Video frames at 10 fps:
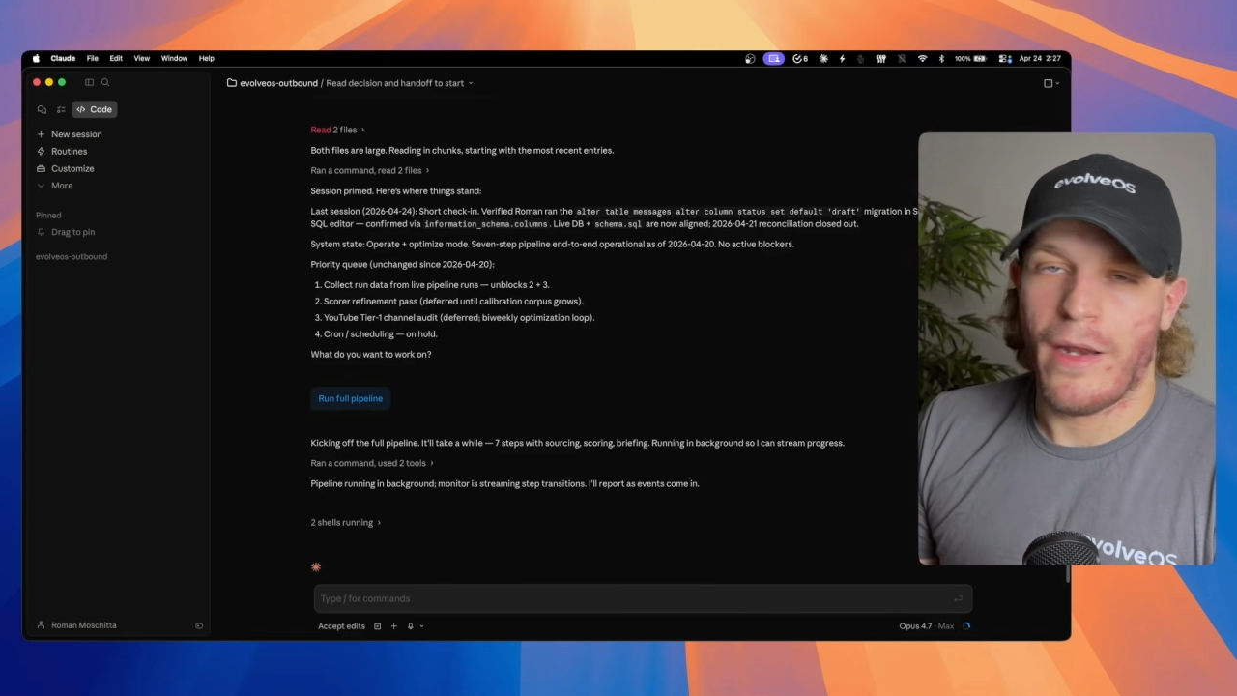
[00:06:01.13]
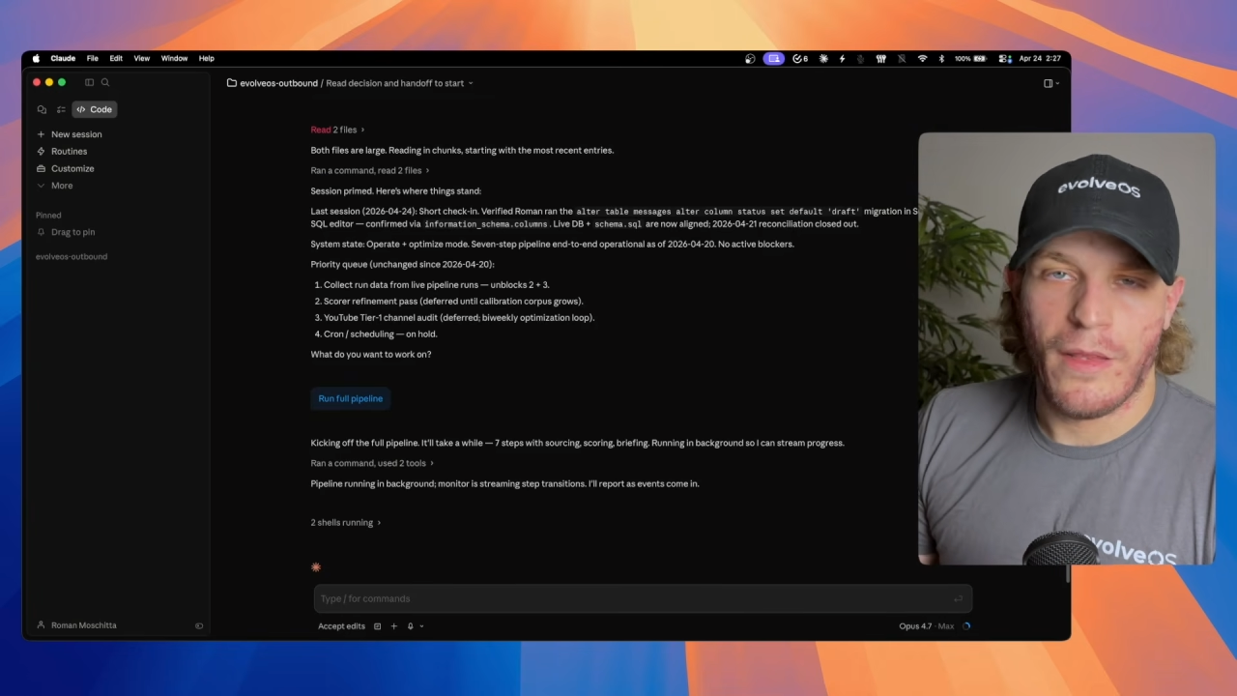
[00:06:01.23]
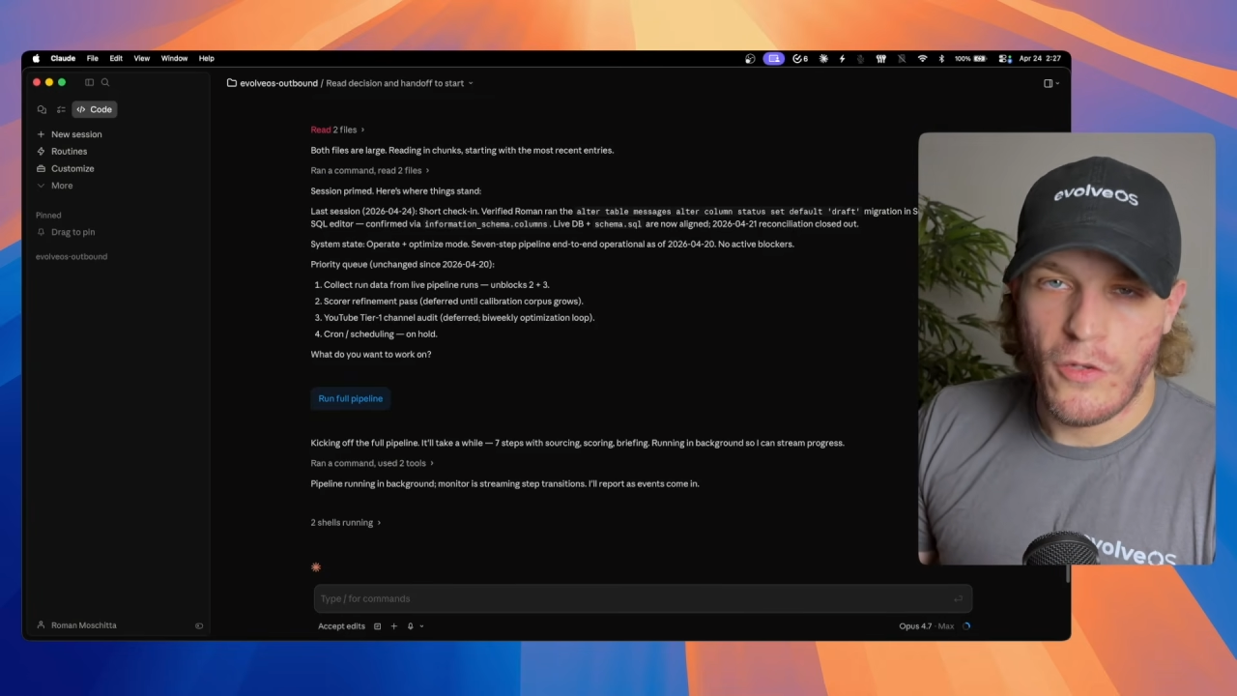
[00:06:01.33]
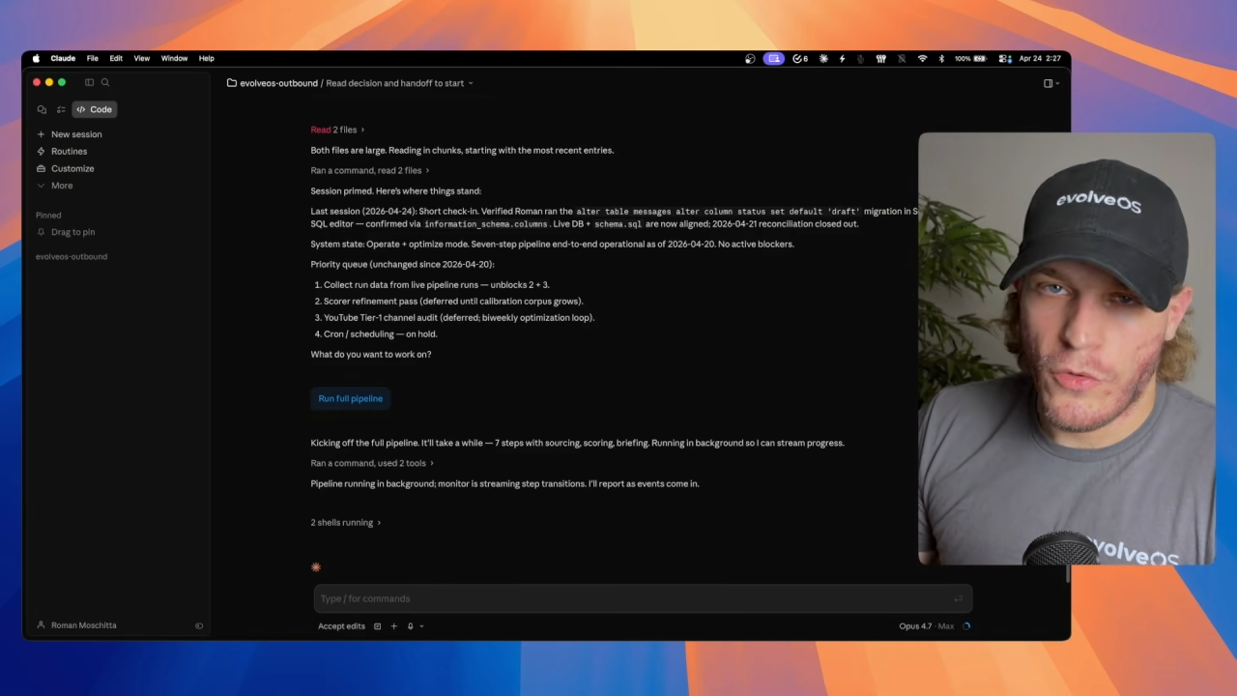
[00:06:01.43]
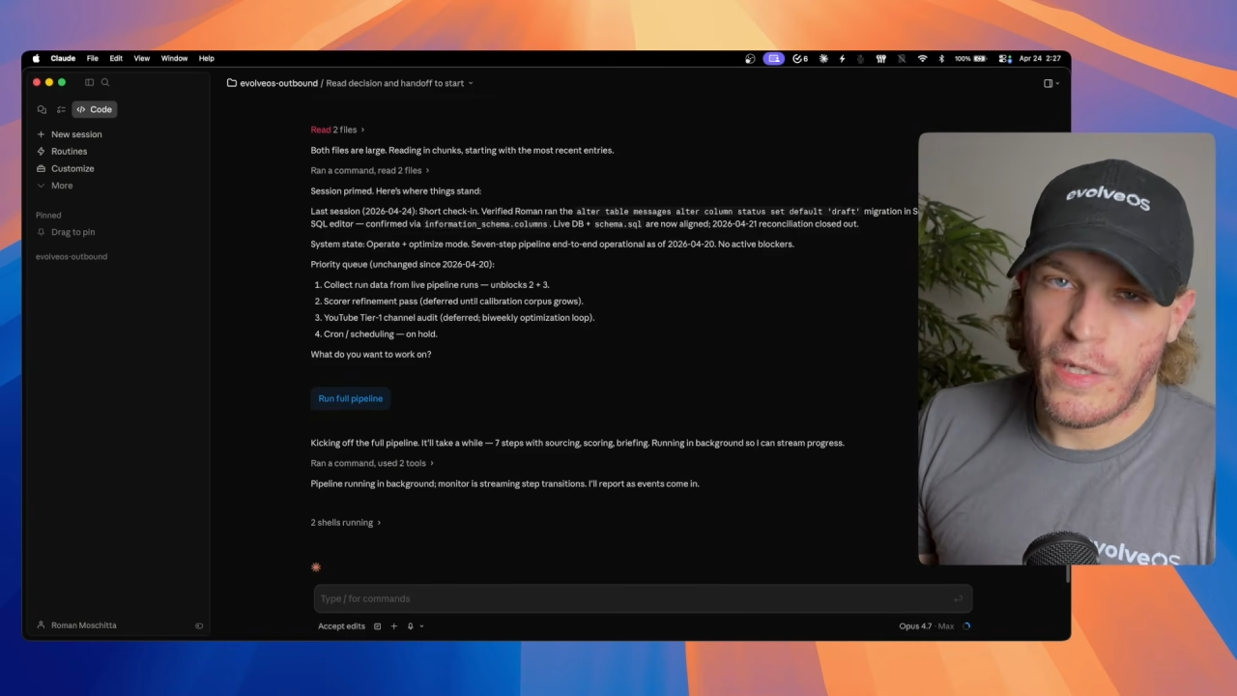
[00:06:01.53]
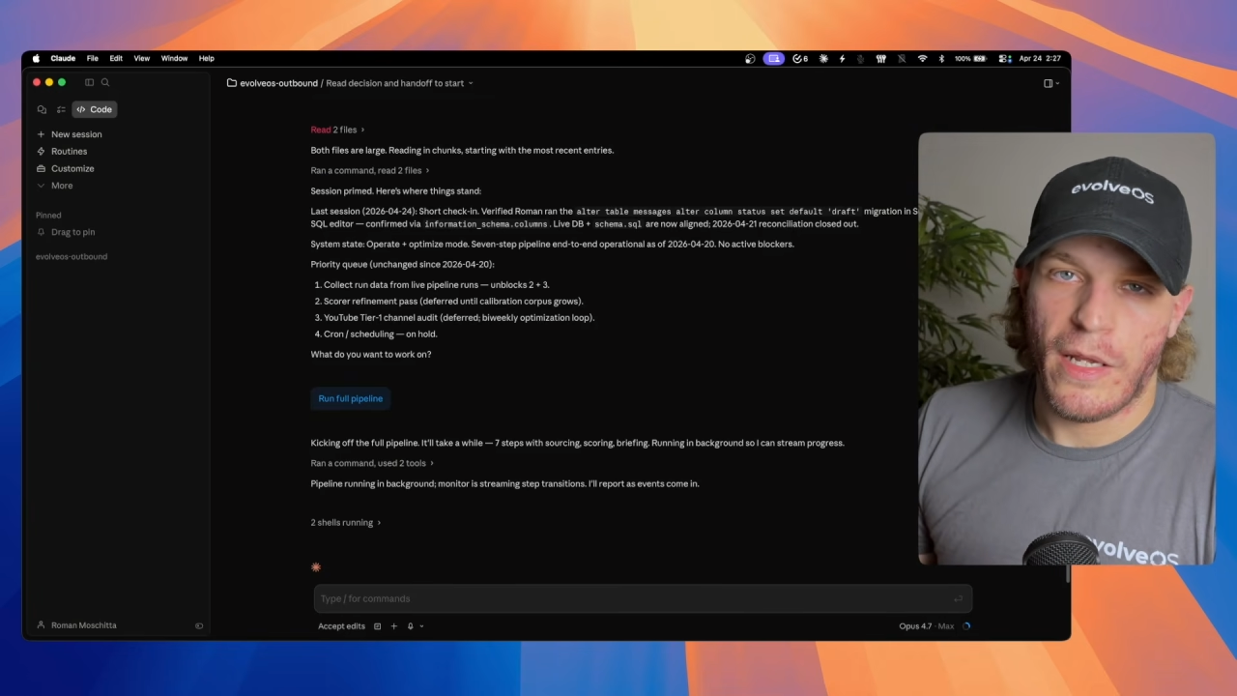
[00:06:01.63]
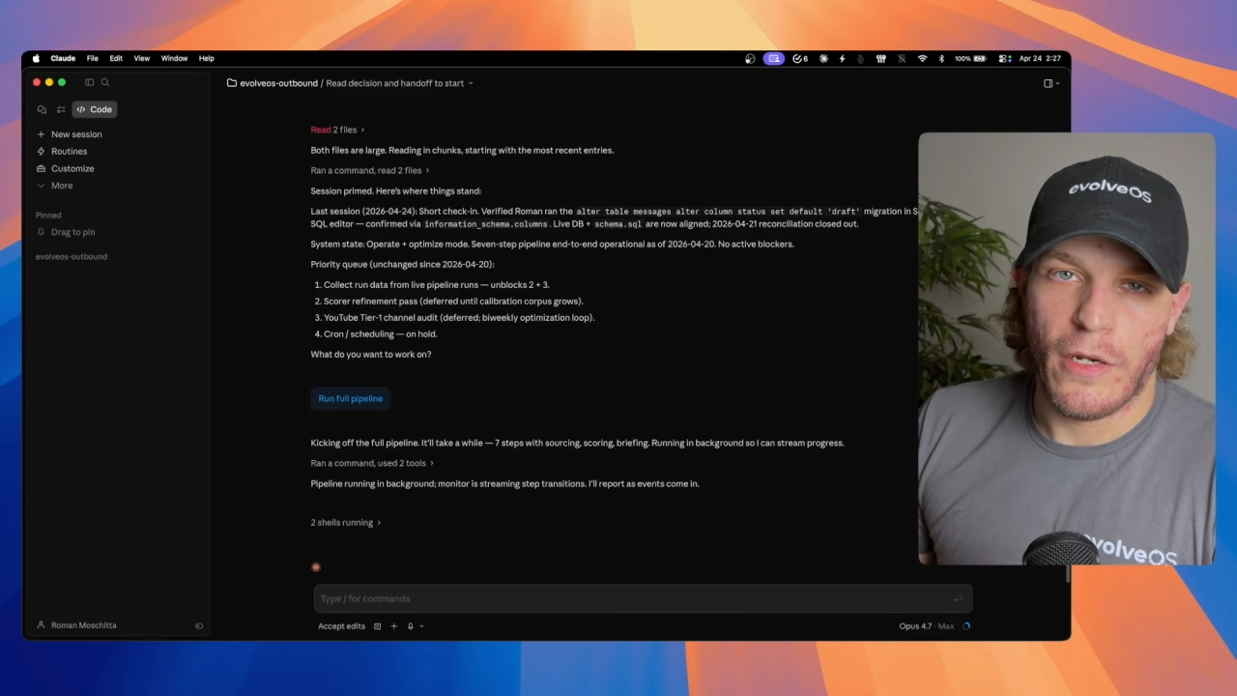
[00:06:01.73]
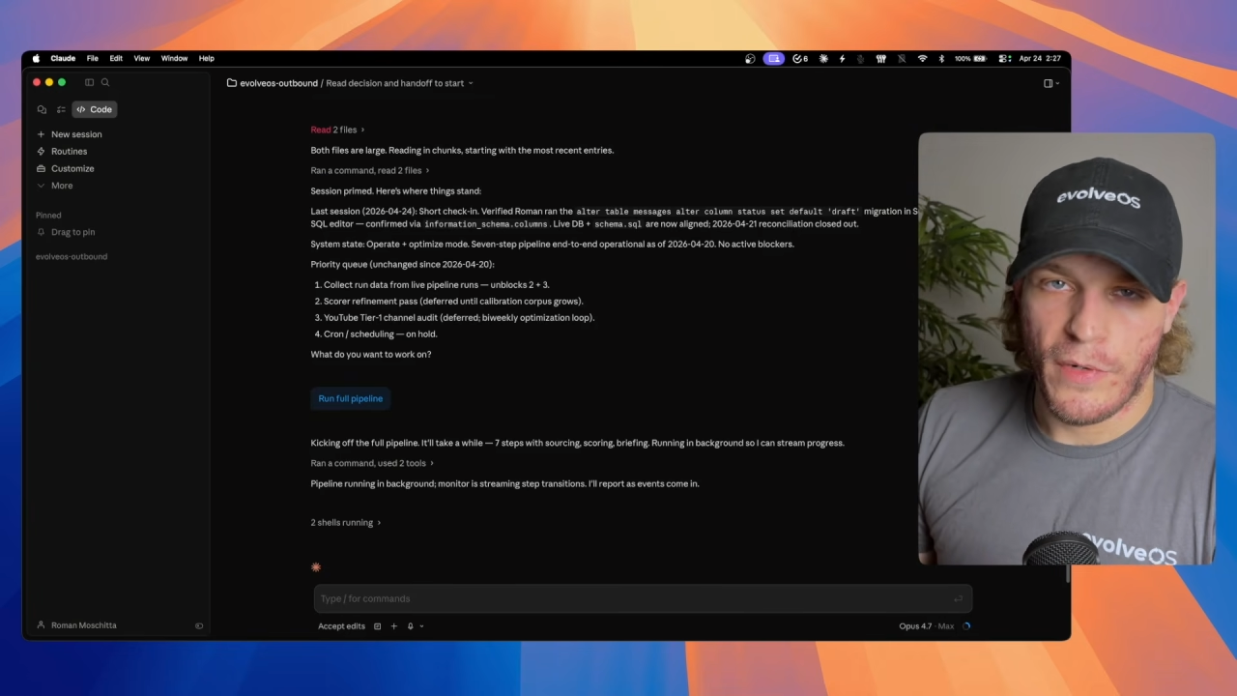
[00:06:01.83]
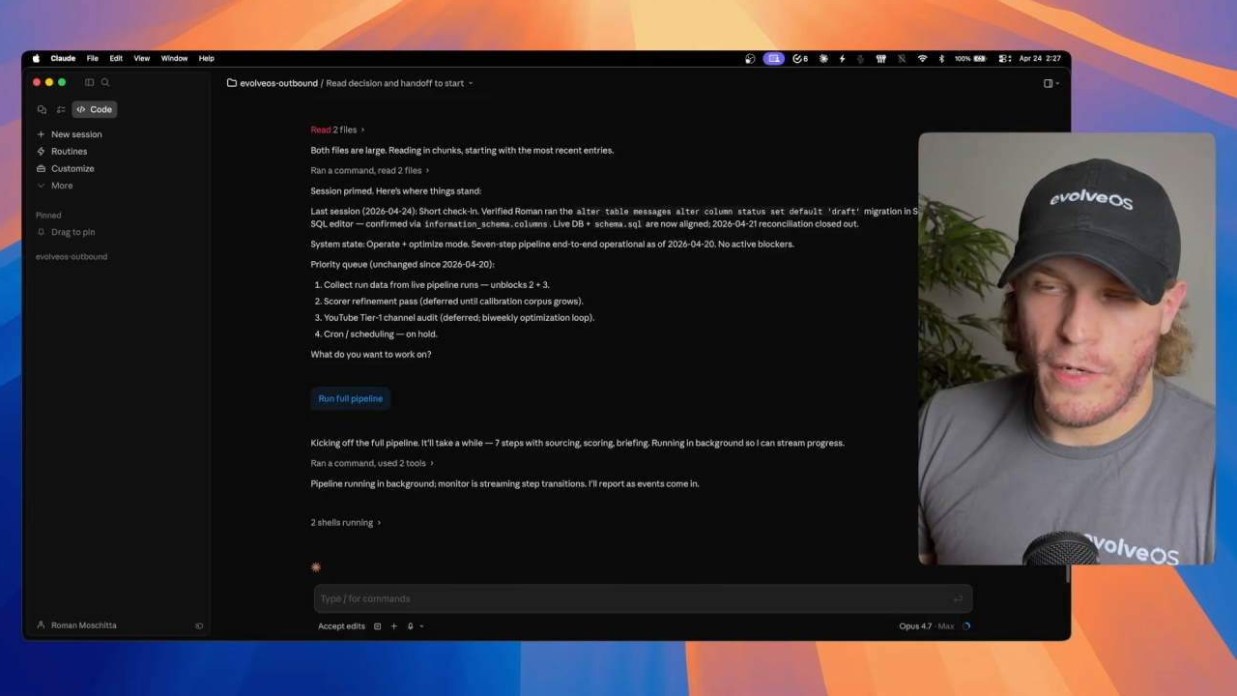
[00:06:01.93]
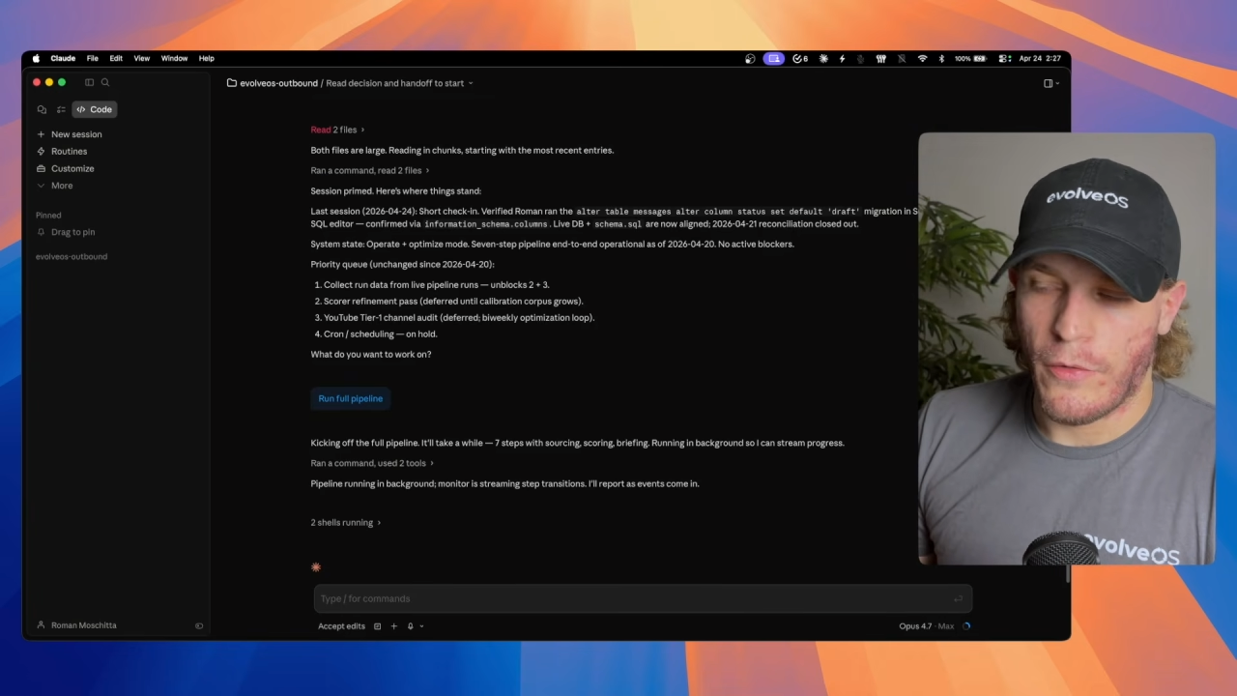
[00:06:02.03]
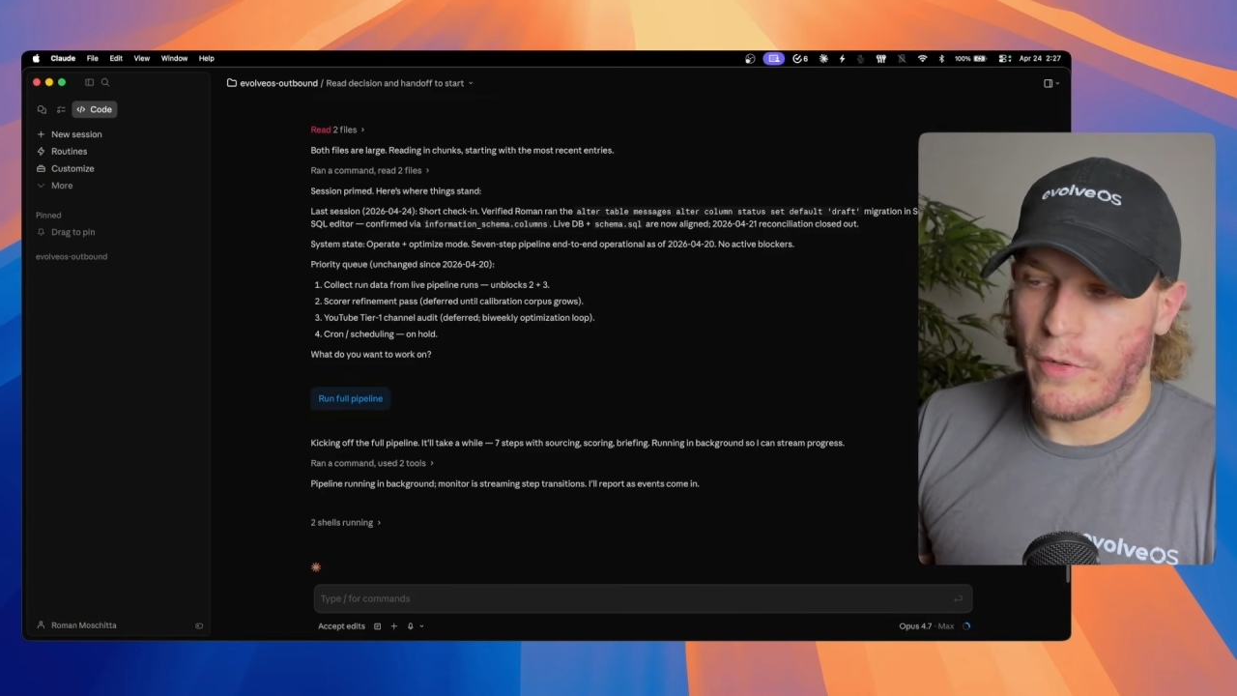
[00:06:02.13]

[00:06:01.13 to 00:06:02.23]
And then you can iterate on